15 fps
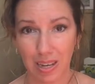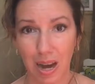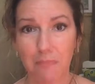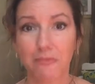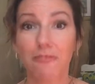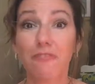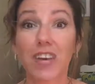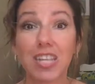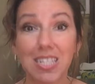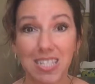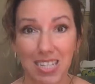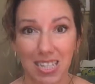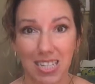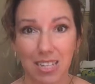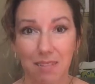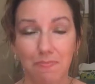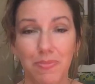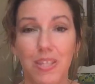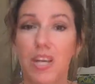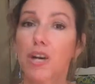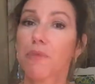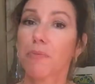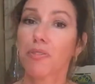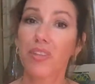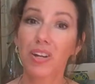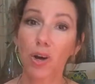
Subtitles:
I'm fixing it. But then